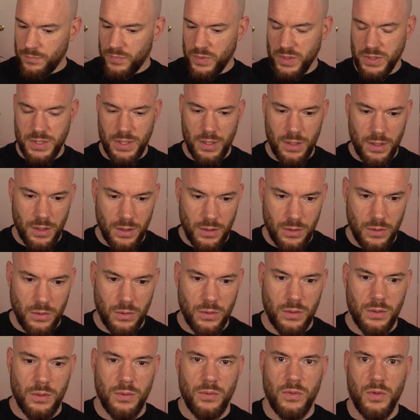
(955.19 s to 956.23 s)
The
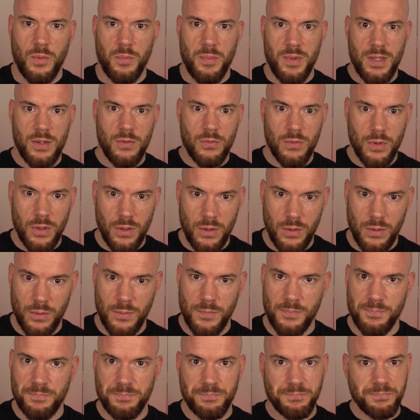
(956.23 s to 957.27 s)
dialogue, the
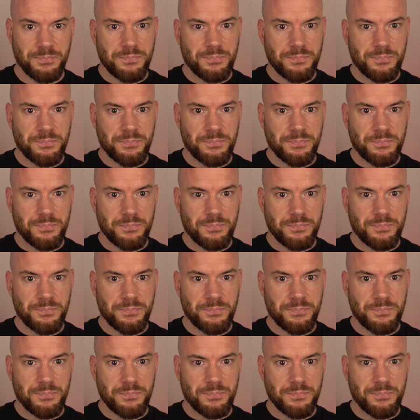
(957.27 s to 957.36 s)
B-roll,